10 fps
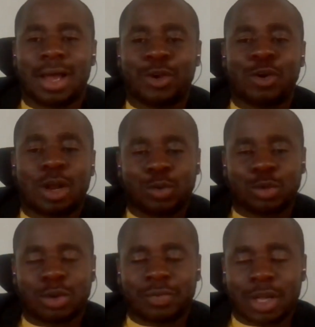in order to
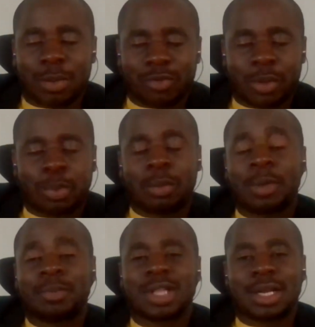solve some of the
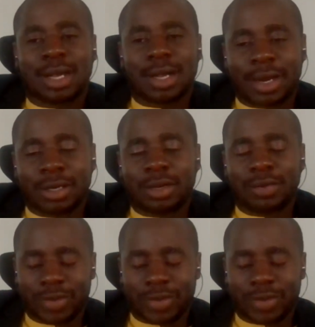problems that are currently